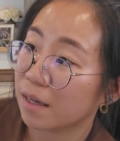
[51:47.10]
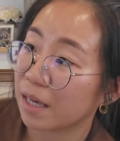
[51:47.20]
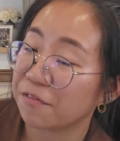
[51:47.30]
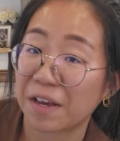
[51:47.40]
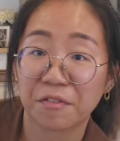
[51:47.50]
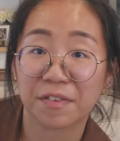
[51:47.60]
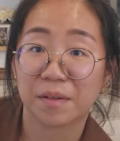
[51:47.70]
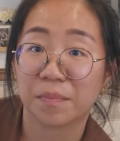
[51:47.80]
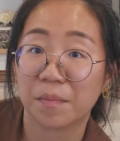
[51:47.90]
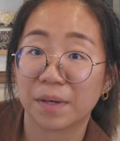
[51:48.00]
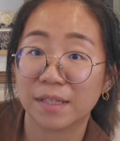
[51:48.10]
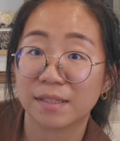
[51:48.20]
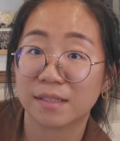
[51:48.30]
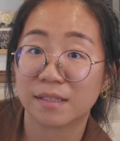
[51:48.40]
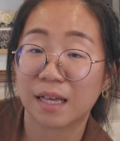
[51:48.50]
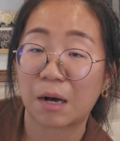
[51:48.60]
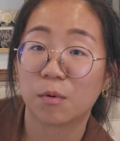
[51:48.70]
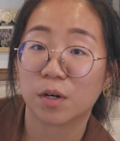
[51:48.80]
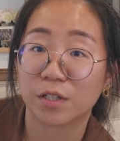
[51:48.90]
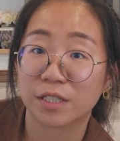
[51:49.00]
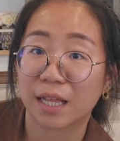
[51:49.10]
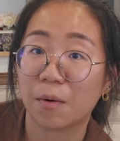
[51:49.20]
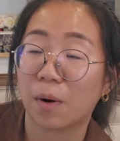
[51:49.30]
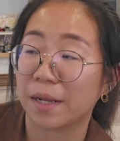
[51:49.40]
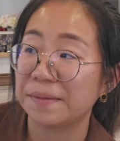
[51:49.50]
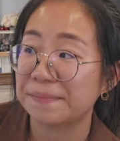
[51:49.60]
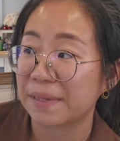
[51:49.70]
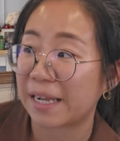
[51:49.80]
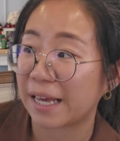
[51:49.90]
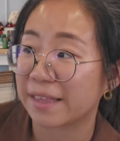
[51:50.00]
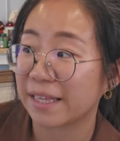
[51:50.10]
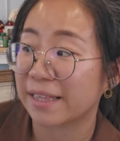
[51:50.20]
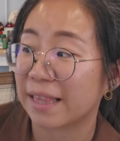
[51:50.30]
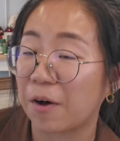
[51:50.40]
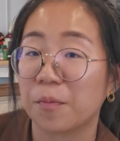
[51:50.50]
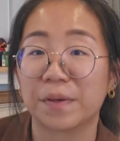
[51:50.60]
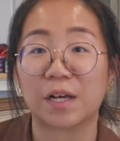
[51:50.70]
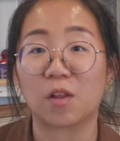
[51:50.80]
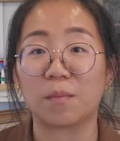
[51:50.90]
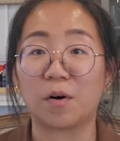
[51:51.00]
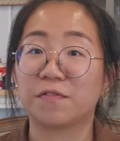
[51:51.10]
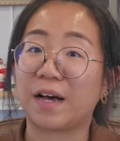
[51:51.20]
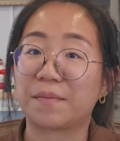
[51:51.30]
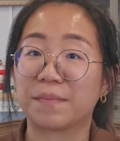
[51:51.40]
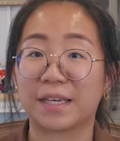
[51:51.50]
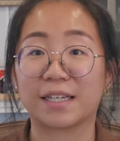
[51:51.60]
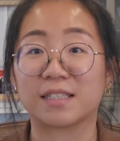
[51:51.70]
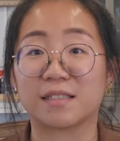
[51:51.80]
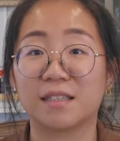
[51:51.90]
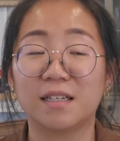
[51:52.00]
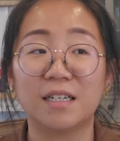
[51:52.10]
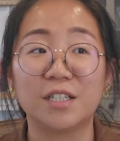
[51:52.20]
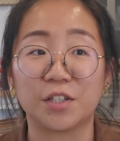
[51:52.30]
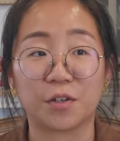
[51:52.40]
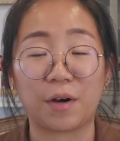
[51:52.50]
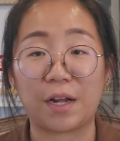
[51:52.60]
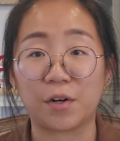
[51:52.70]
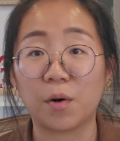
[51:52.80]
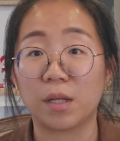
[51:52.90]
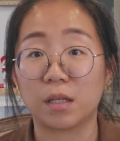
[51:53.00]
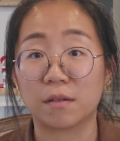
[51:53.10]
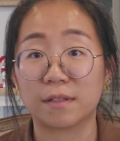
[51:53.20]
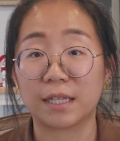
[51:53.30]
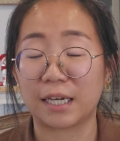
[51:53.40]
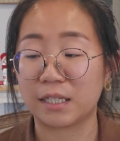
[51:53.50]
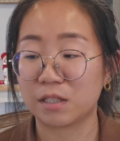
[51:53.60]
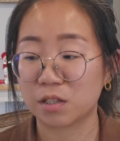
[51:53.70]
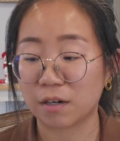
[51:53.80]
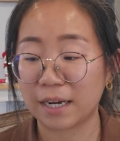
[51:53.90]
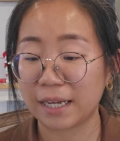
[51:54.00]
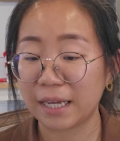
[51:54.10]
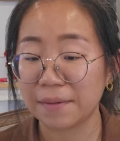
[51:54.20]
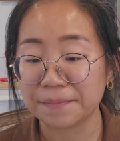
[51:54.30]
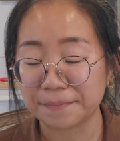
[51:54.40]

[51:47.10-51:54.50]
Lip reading: If everything permits, I will go to that one, and I think that will be a lot more fun because, you know, I know a lot of the ladies already,